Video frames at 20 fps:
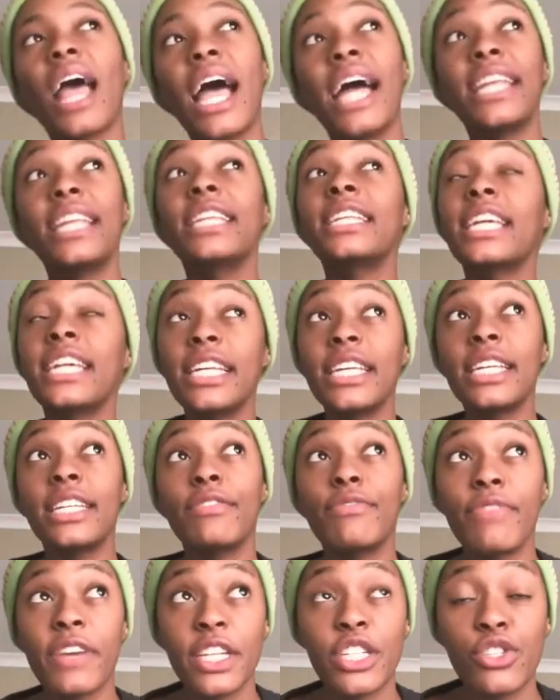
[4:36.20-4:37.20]
I didn't get an
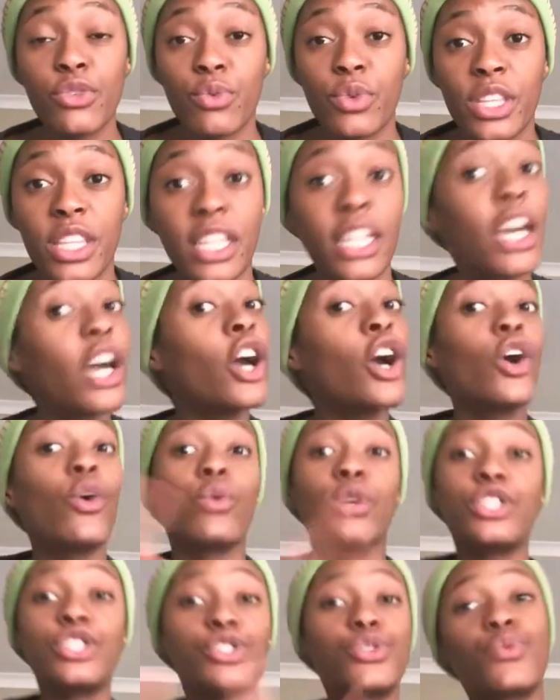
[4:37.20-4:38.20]
infection with it,
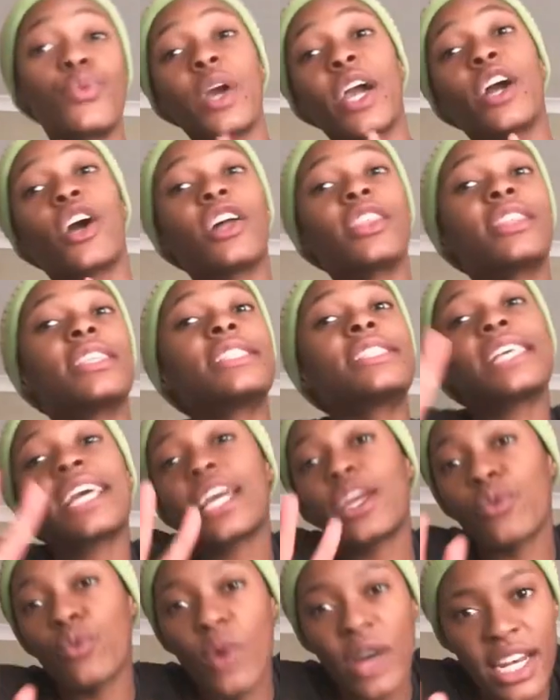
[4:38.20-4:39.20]
which is where I got the
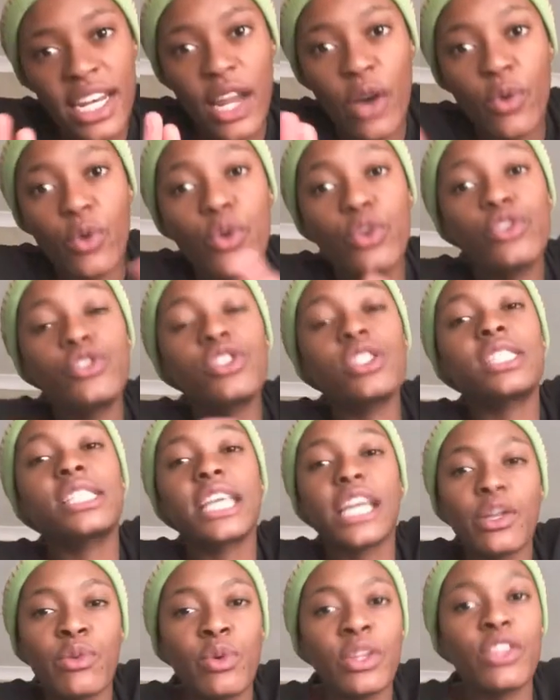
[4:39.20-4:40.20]
second one. Now we're going to the
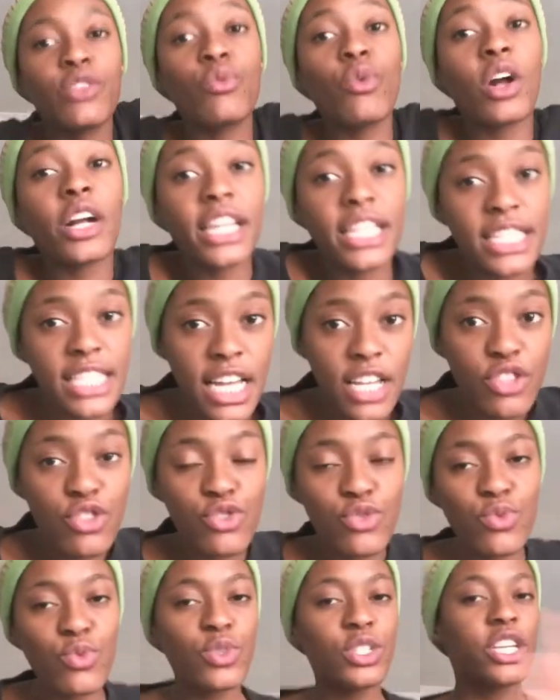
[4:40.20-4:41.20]
second one, the rocket
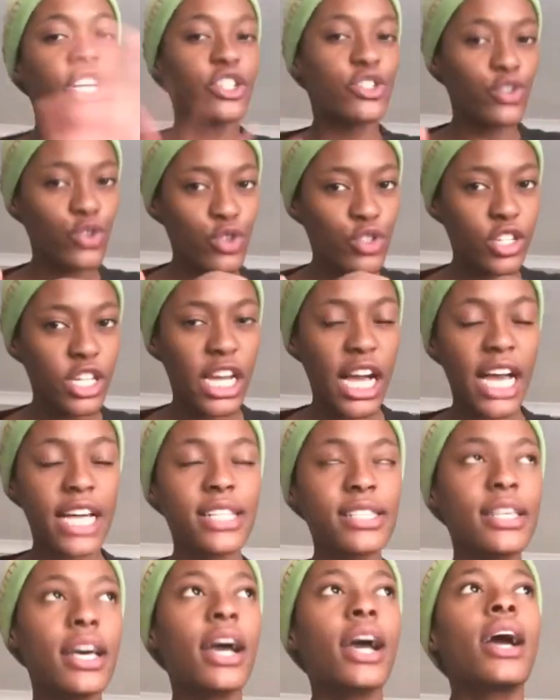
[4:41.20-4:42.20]
tattoo, which I showed you
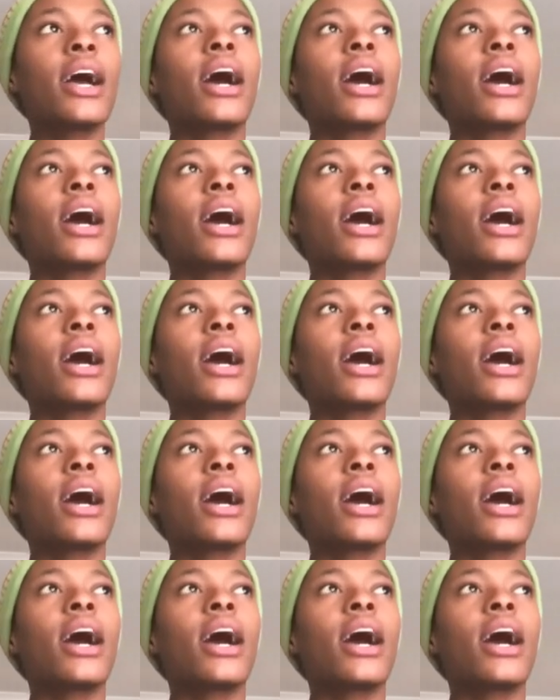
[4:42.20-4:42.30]
guys.